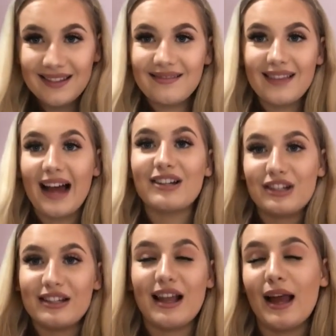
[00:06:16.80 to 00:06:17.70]
That's
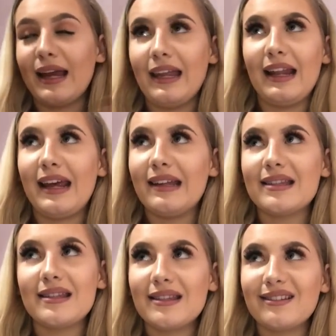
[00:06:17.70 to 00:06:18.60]
just, like, in
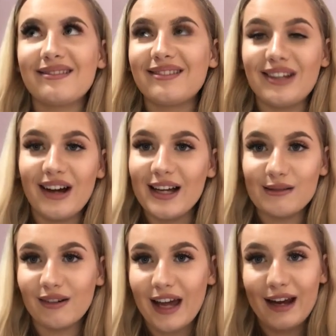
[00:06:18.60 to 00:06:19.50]
Leeds. You guys
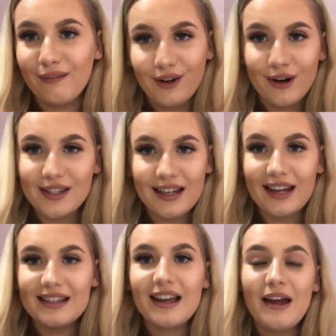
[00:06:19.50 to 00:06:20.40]
will relate if you go to Leeds.